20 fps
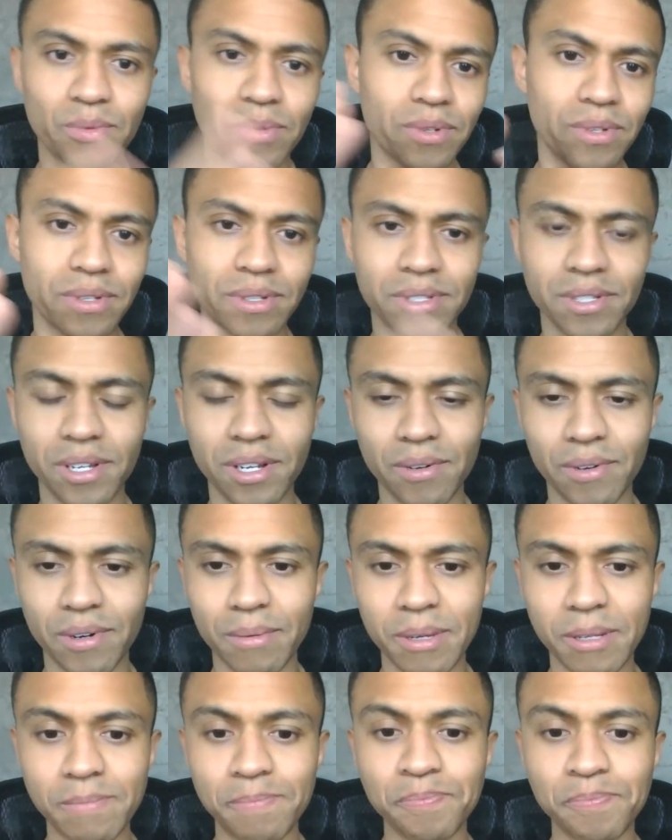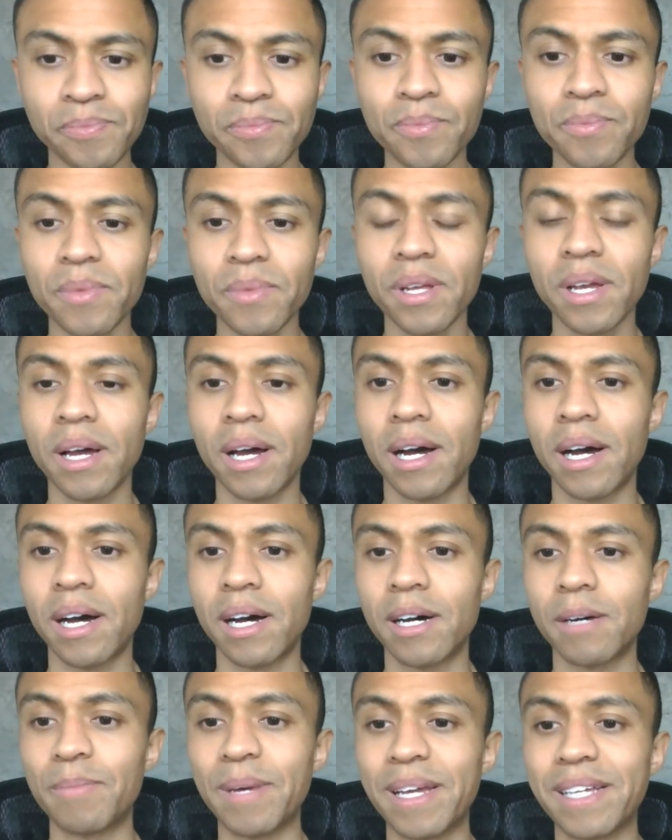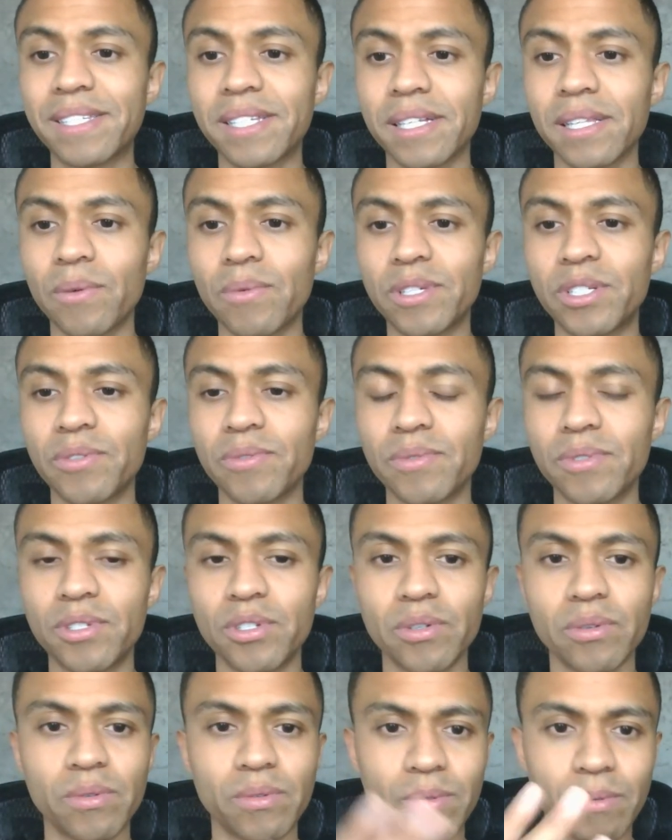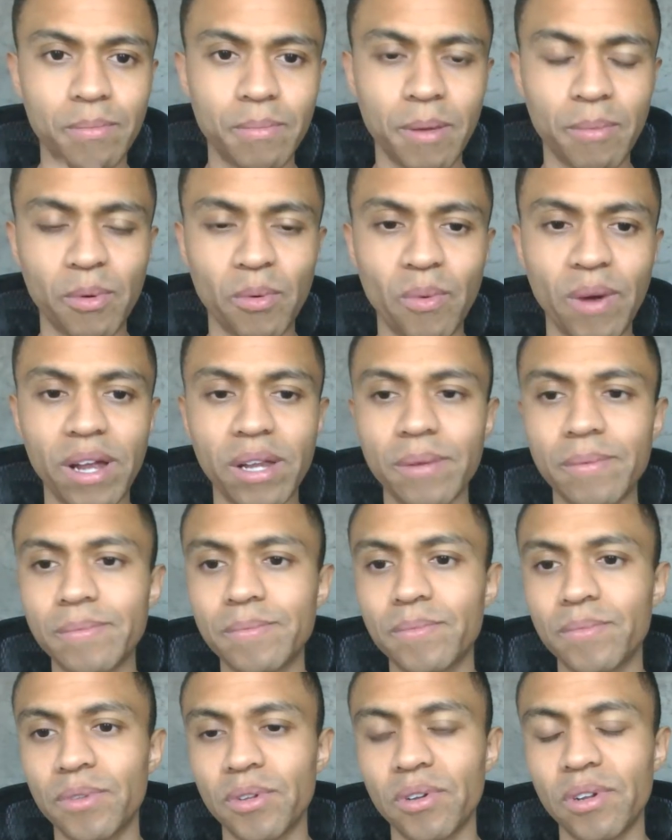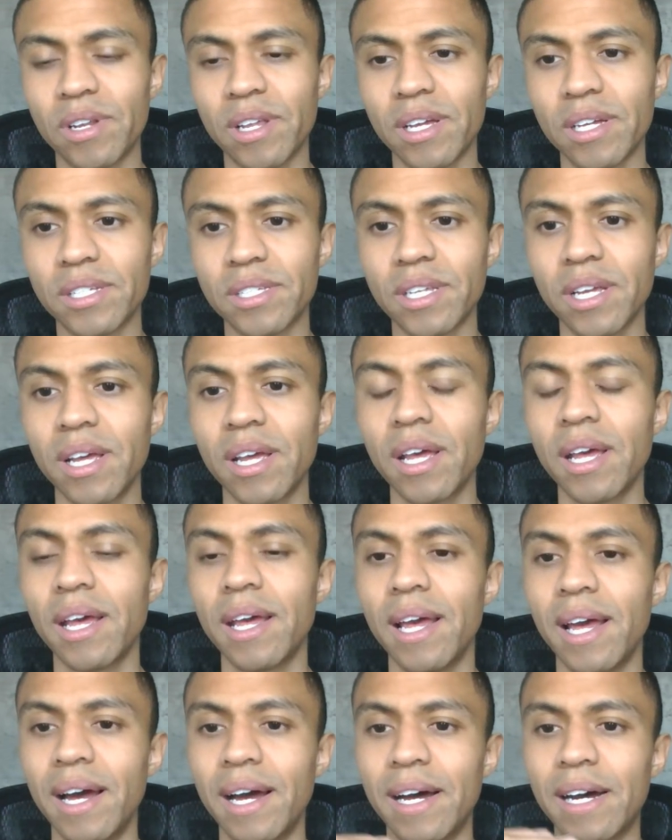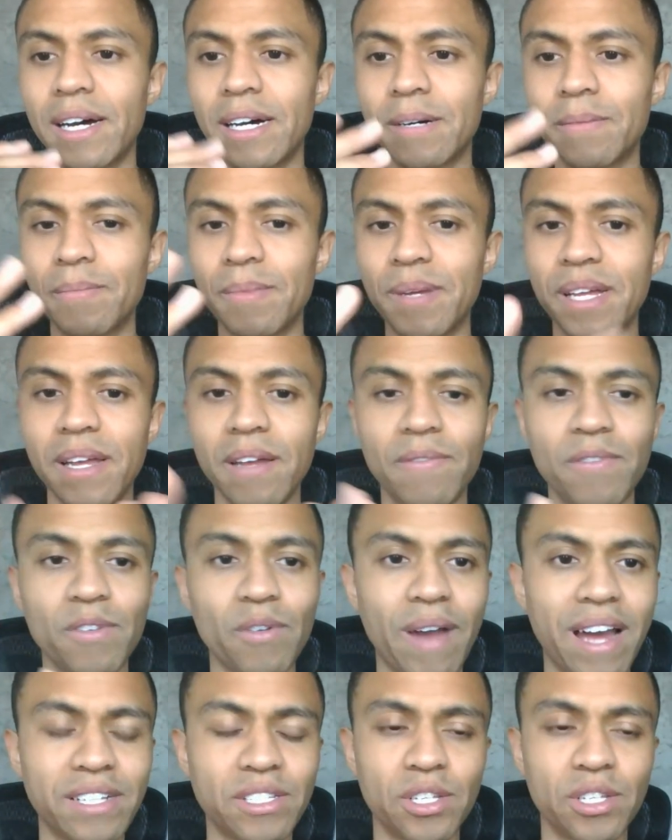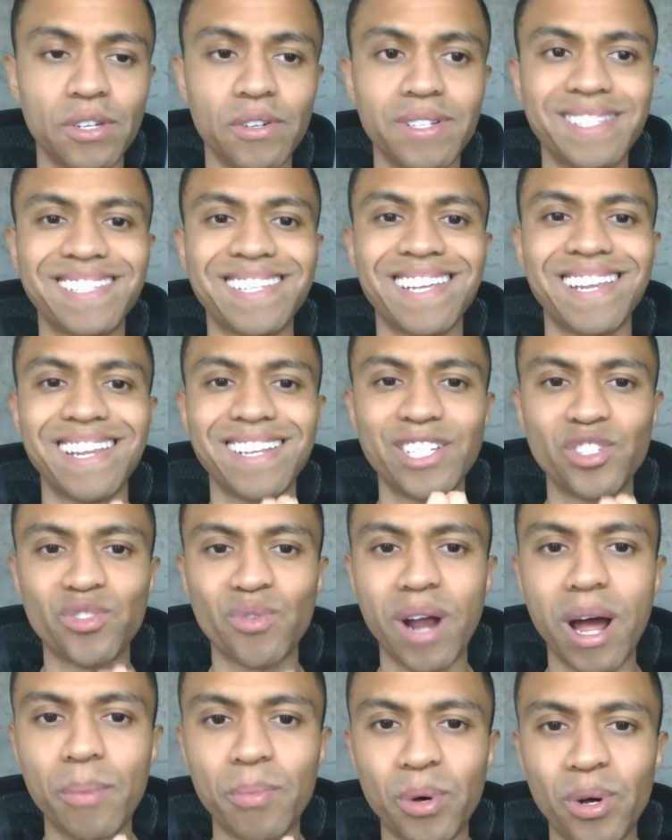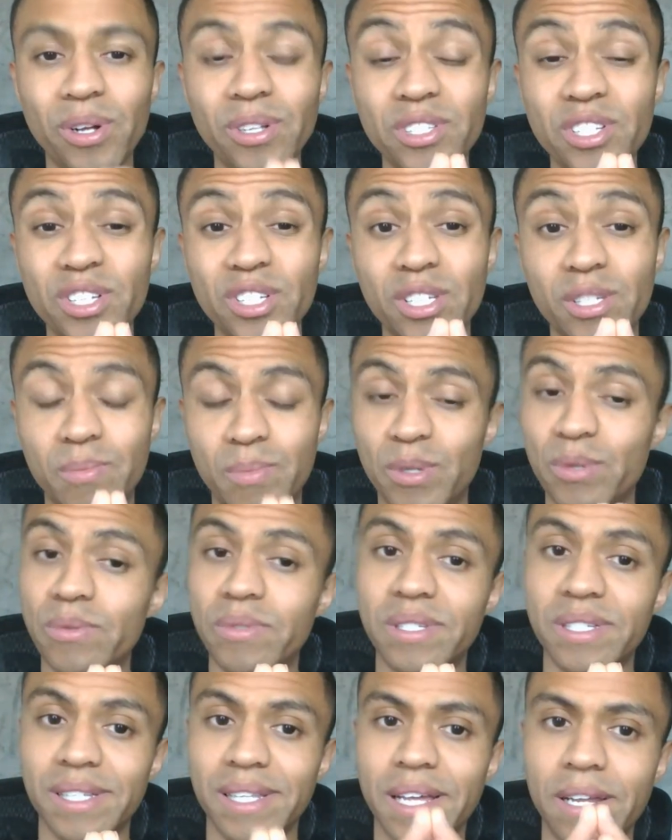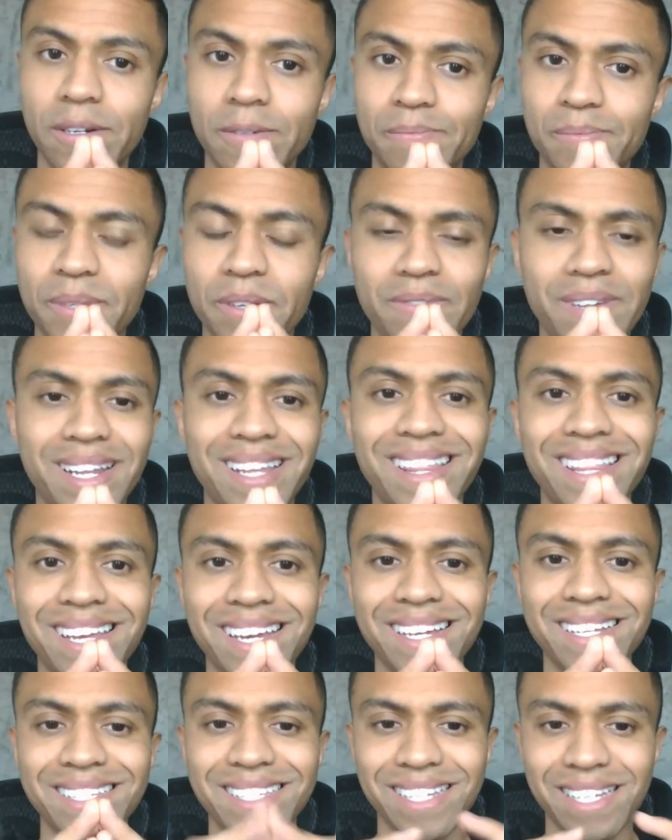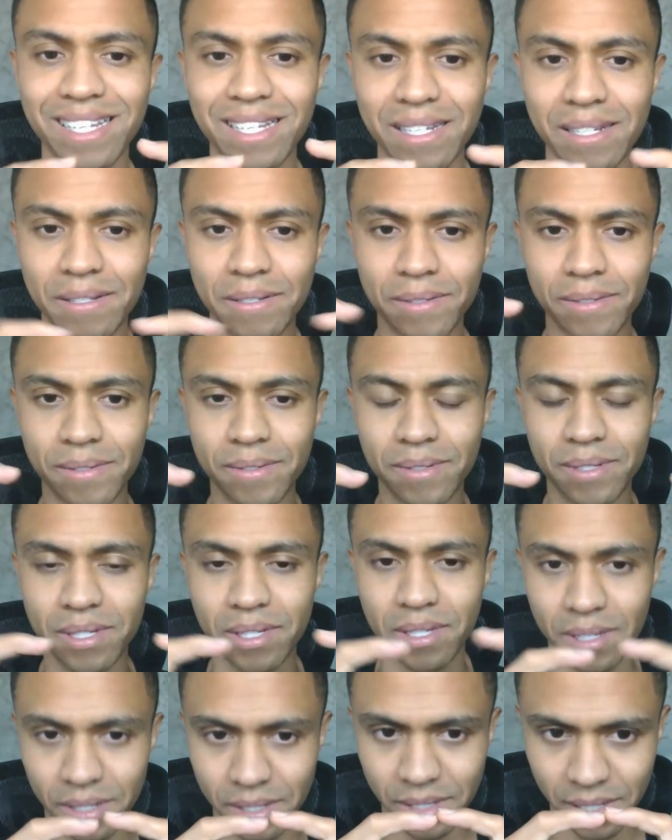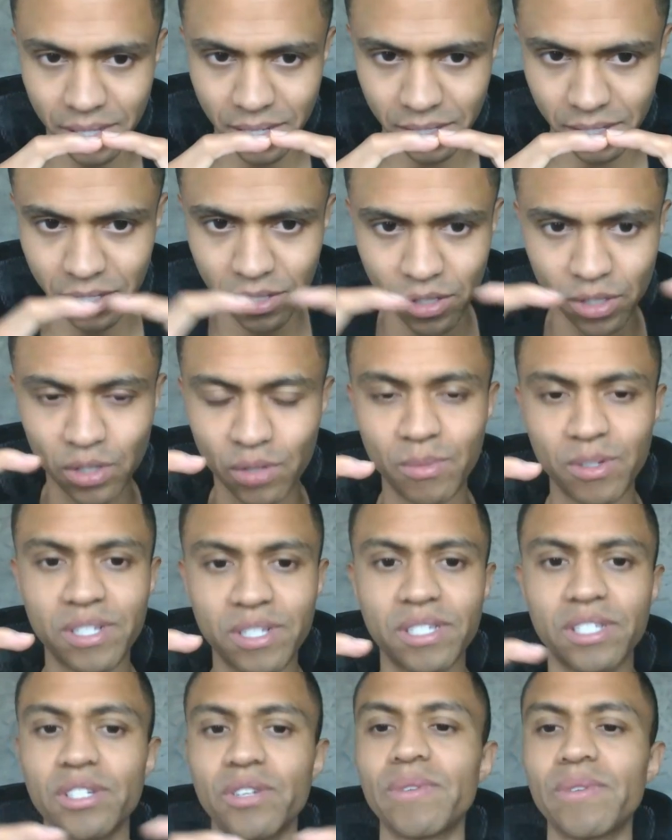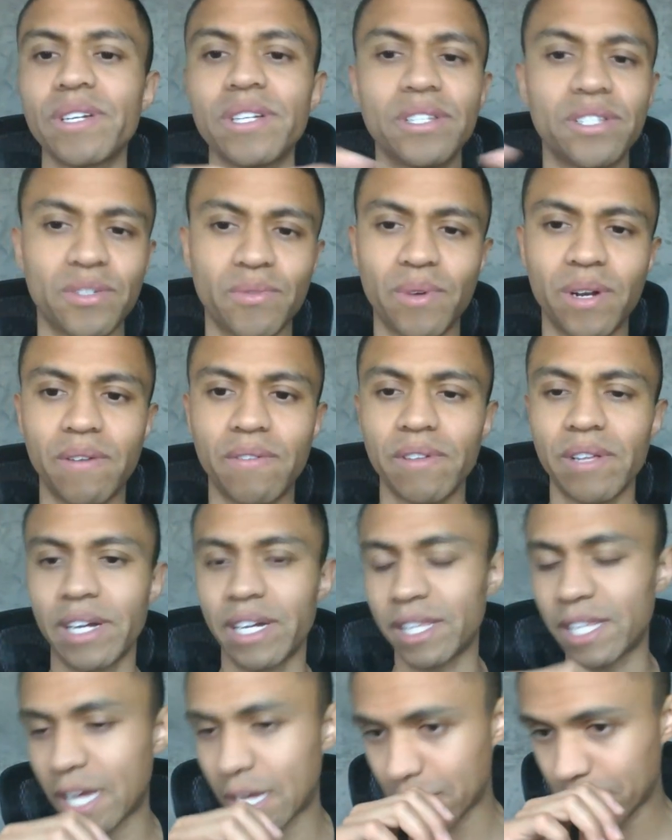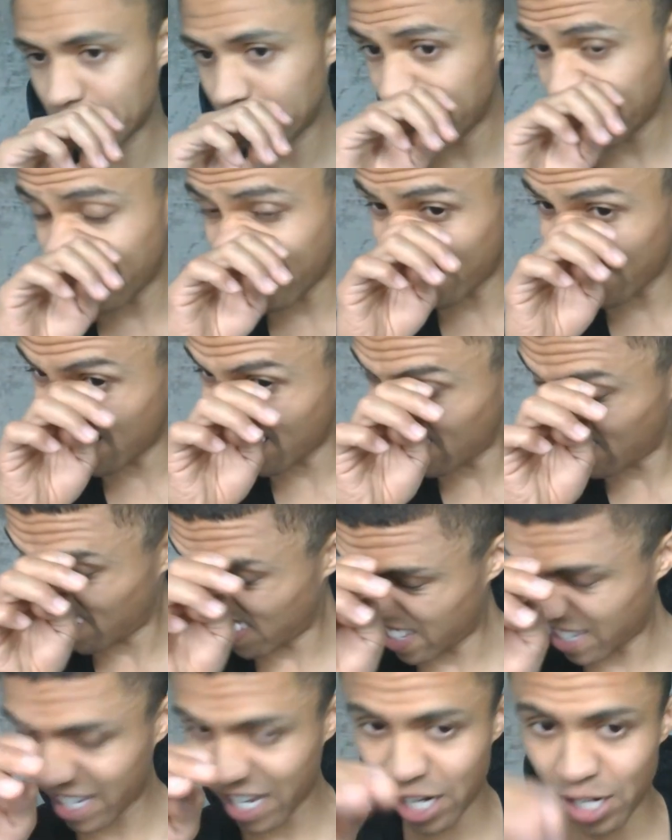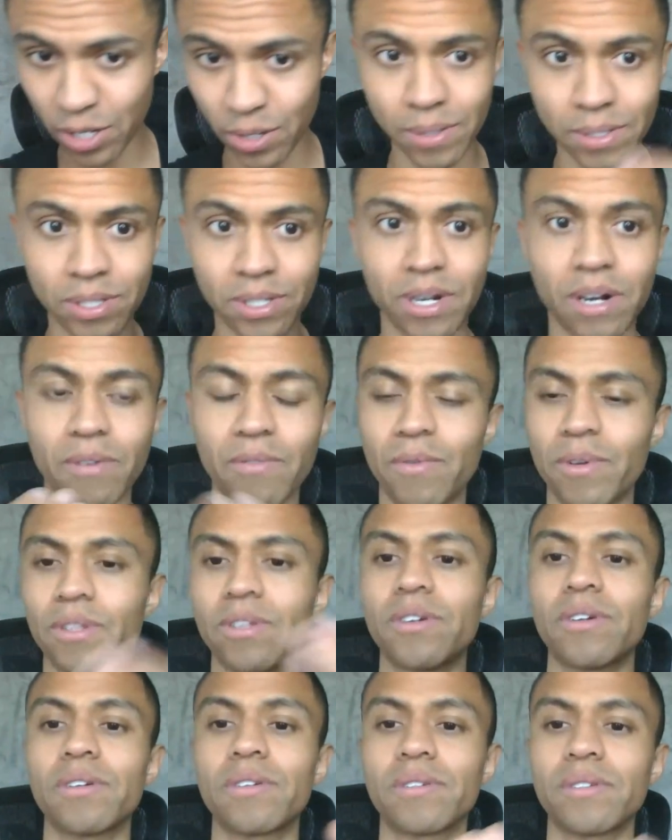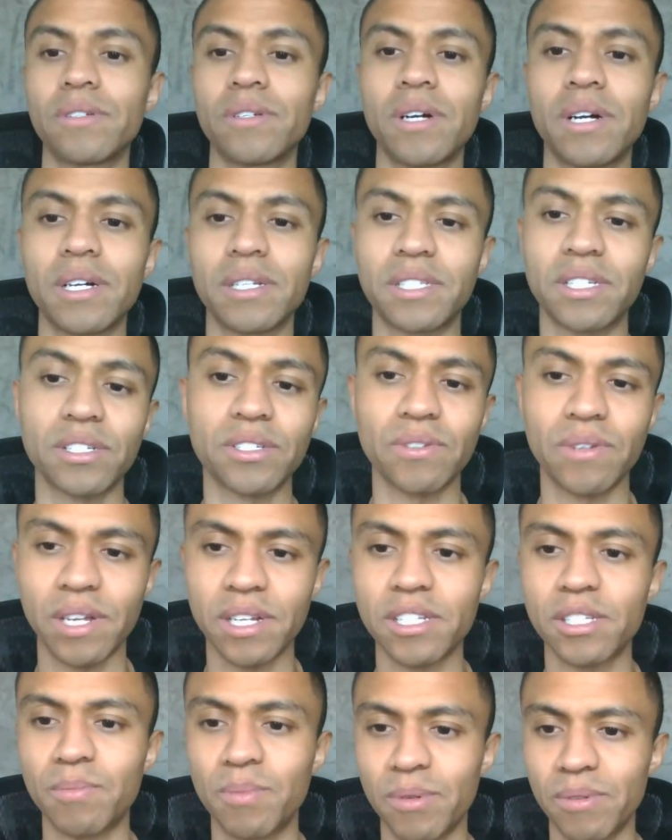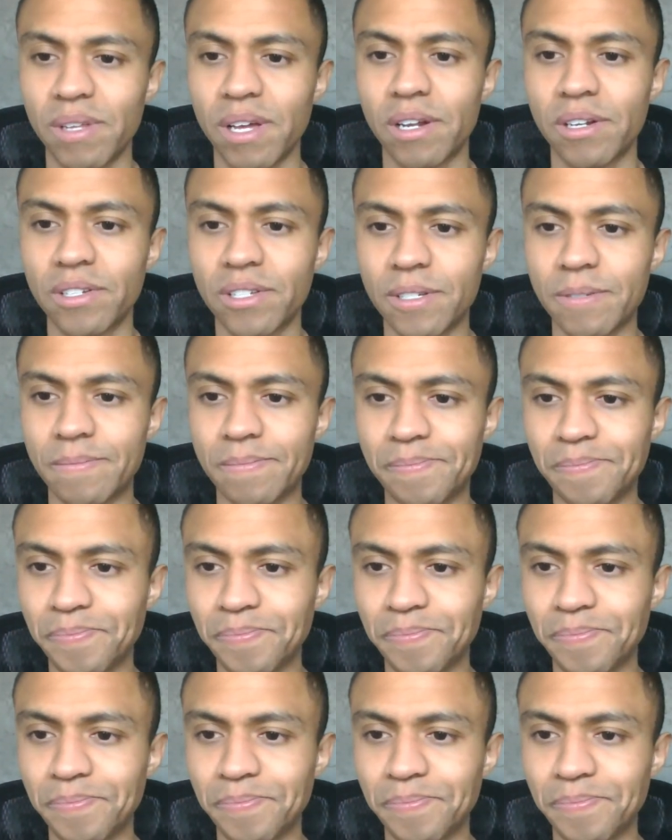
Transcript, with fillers: We're, you know what I mean? Uh, basically, what you would do, maybe wait 30 days. Um, if you had to, you could send a drop all disputes letter. If anything is in still says consumer disagrees or whatever like that. And then you can send your start with your uh, 609 dispute letters.